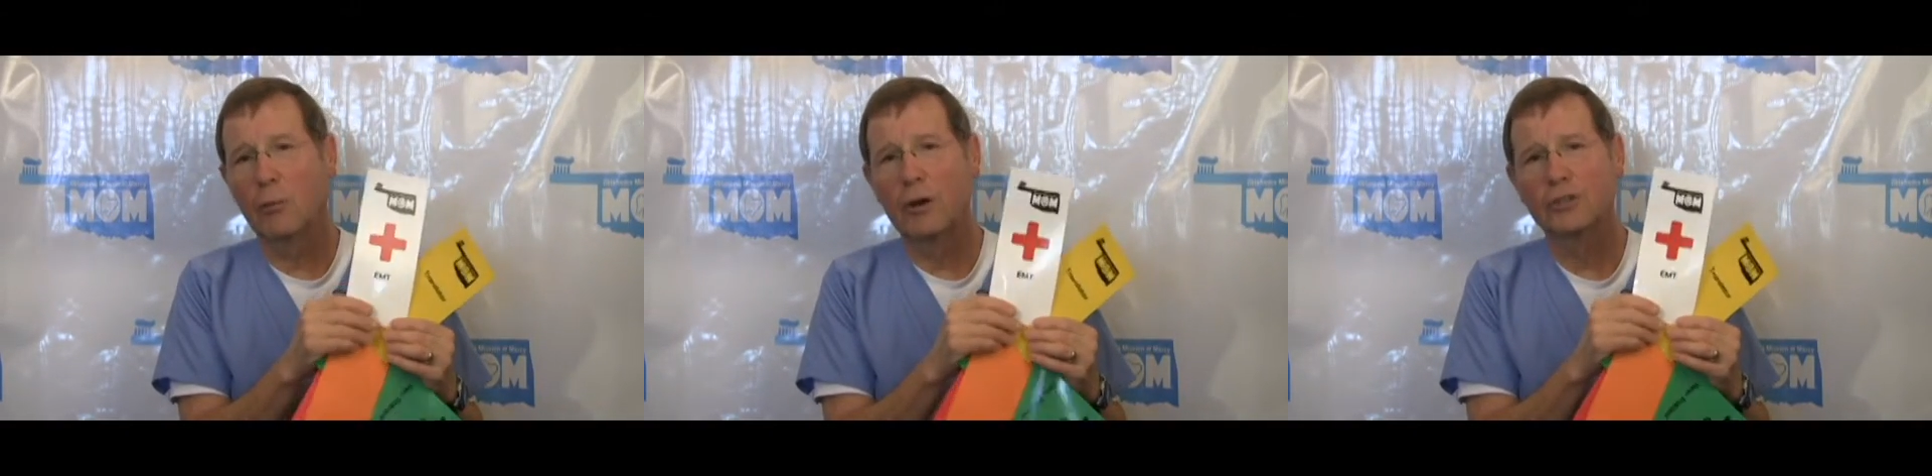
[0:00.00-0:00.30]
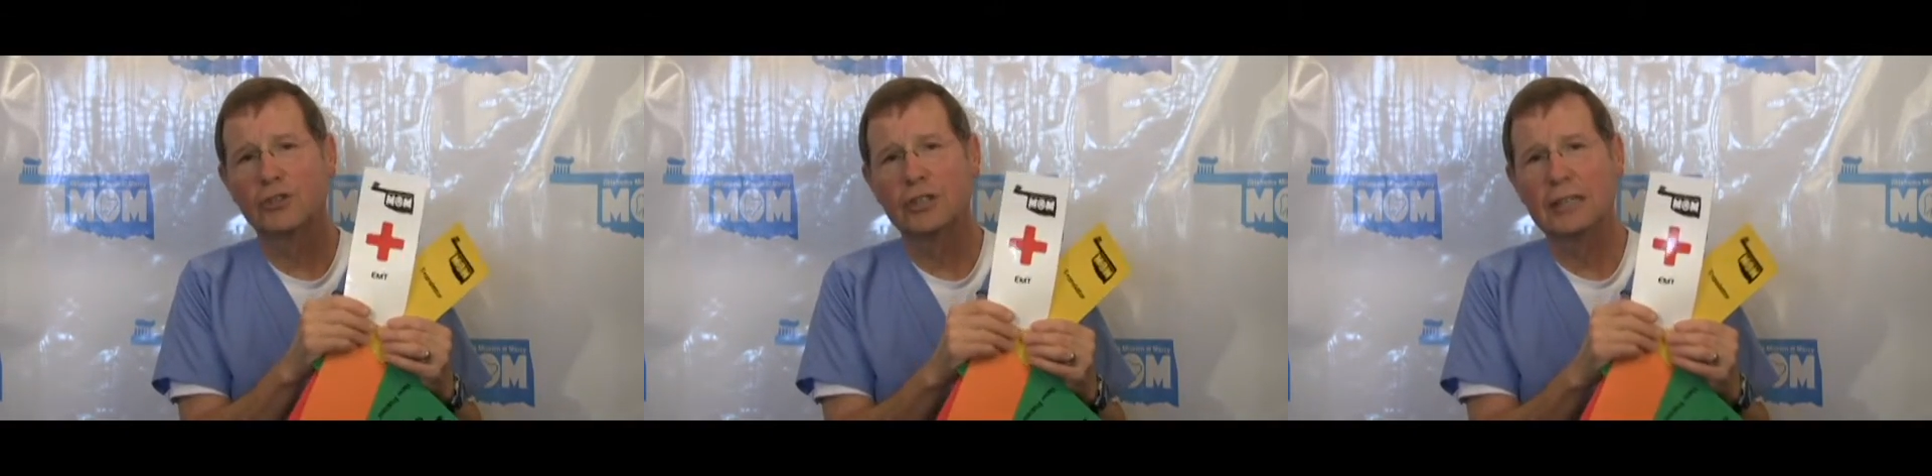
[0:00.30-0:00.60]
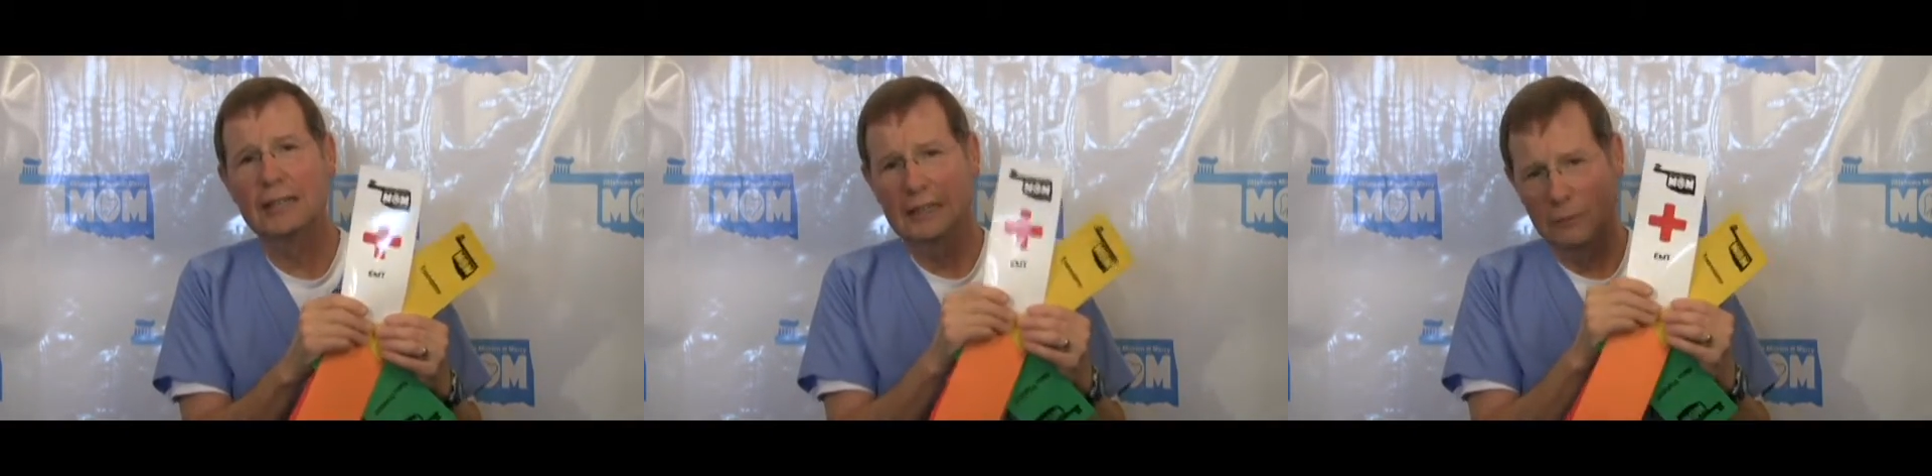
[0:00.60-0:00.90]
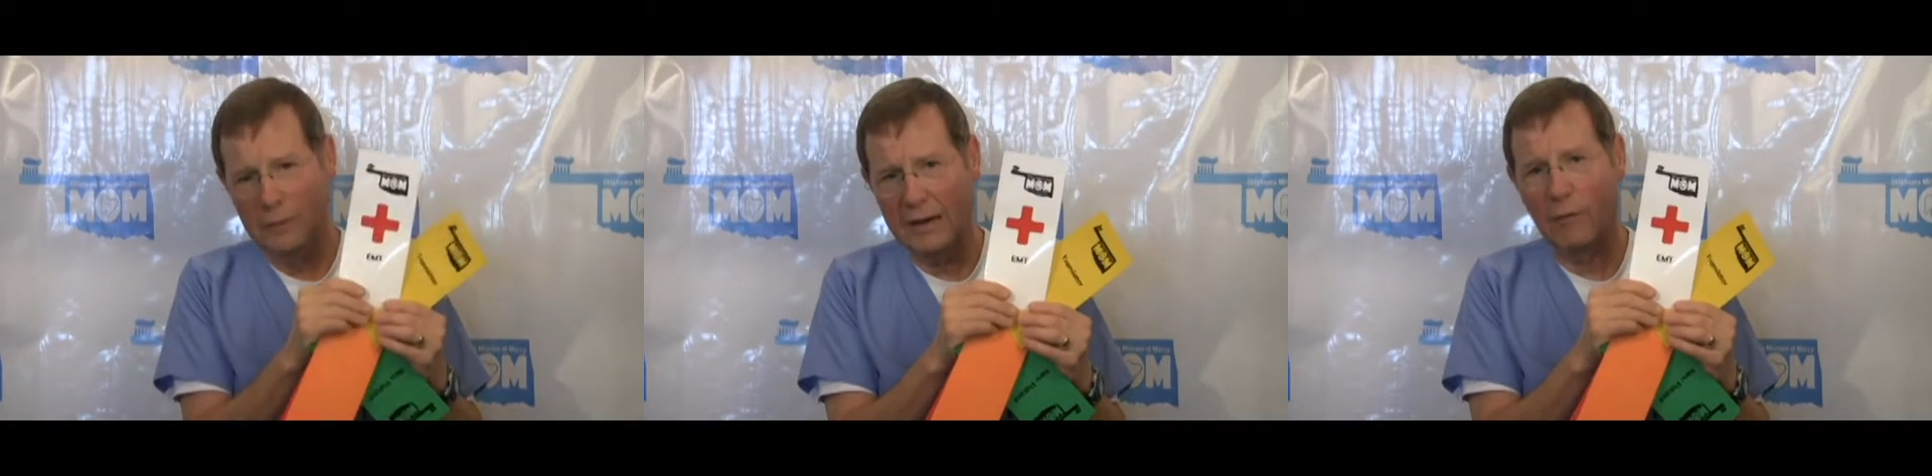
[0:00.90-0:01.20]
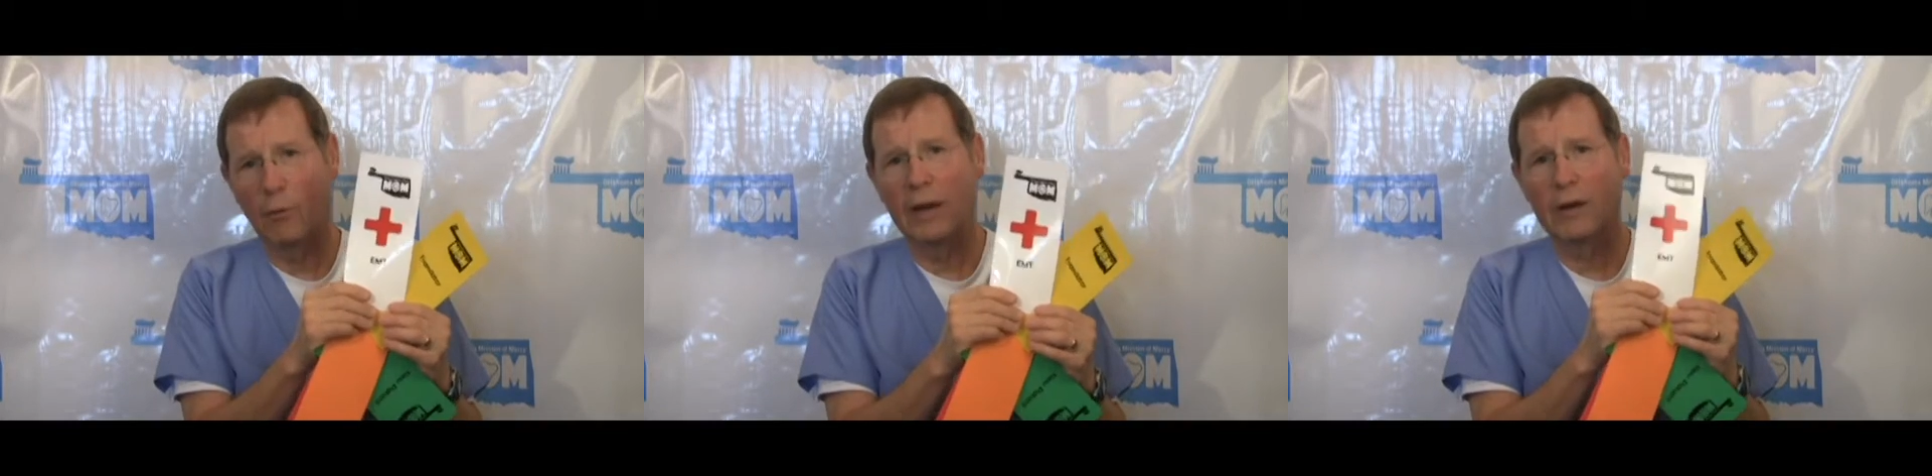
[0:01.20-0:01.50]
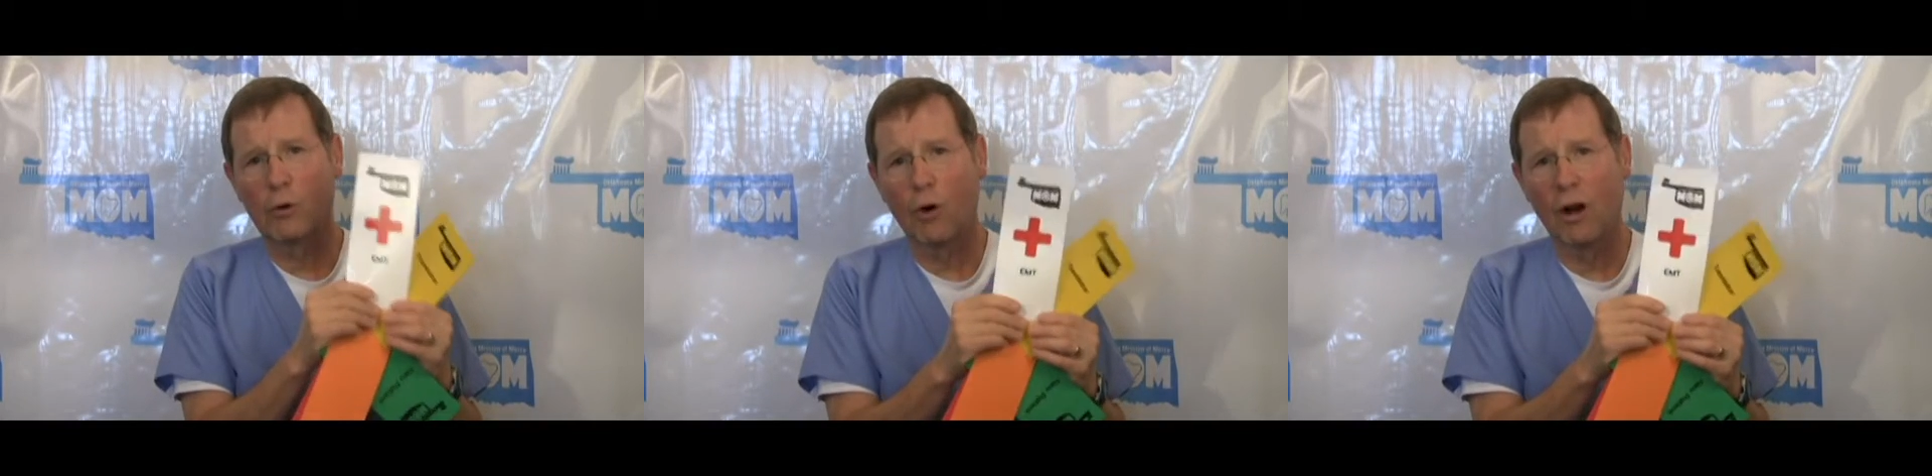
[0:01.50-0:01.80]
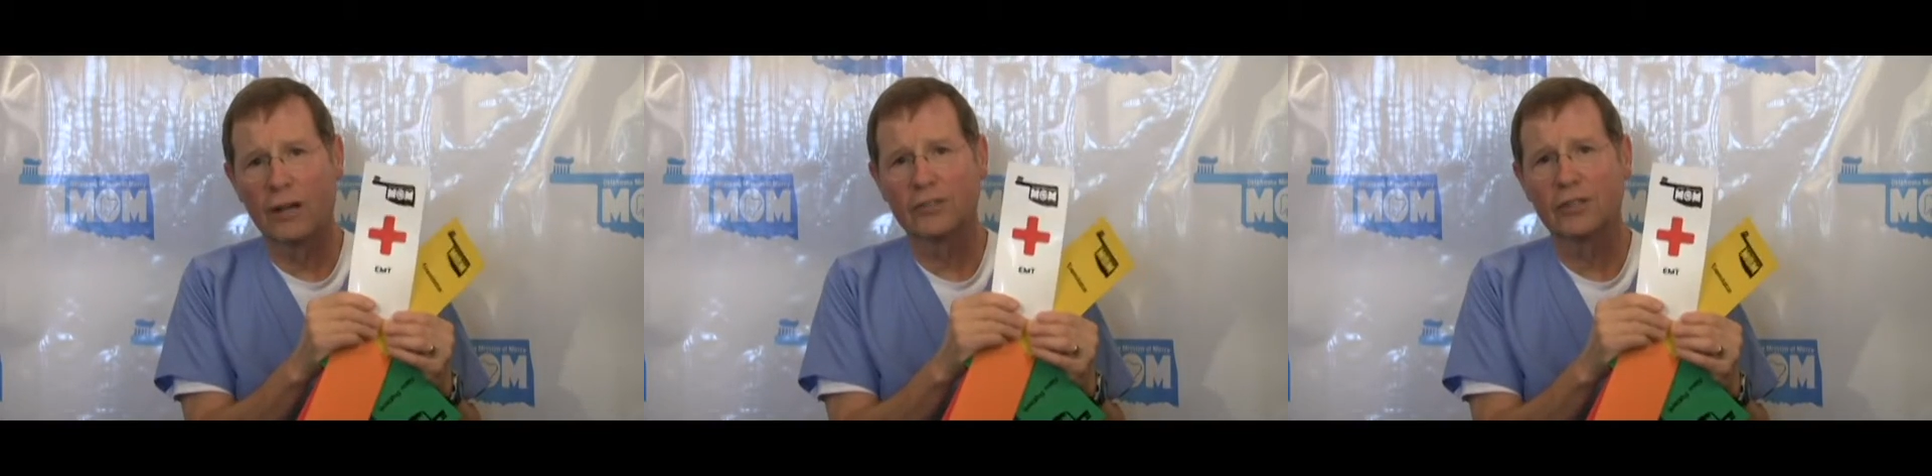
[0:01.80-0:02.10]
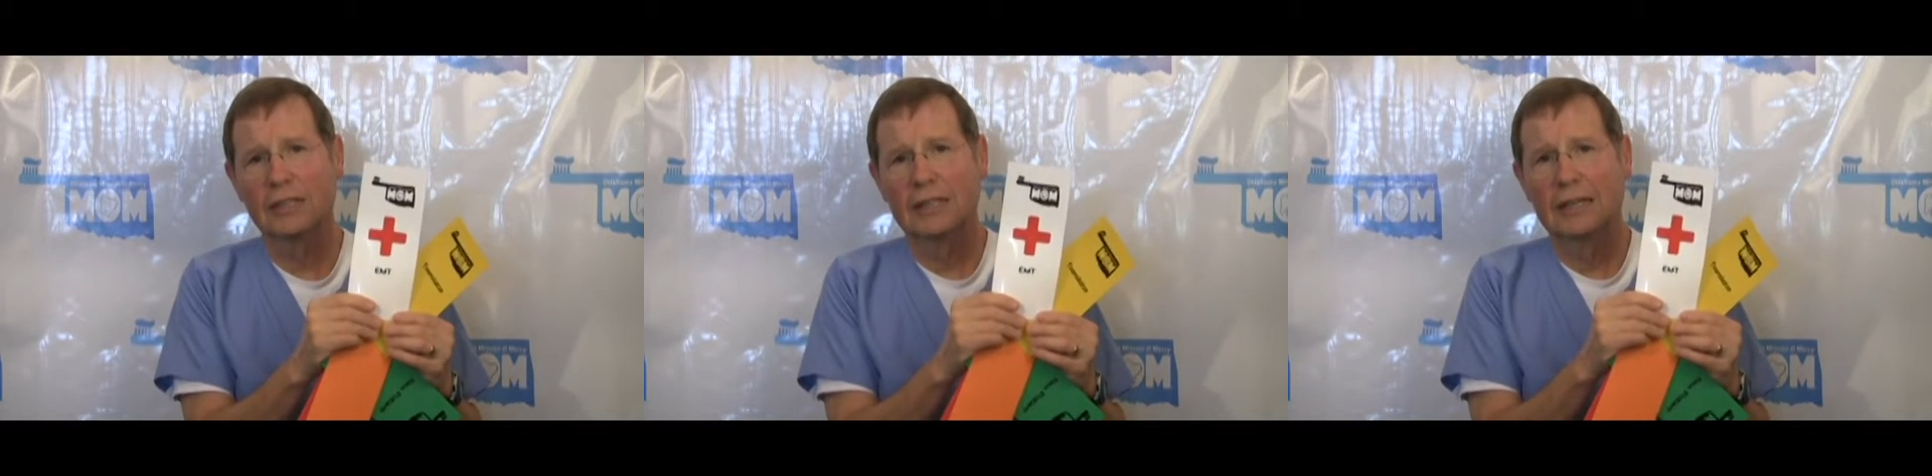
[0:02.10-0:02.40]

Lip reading: emergency, we have a Red Cross.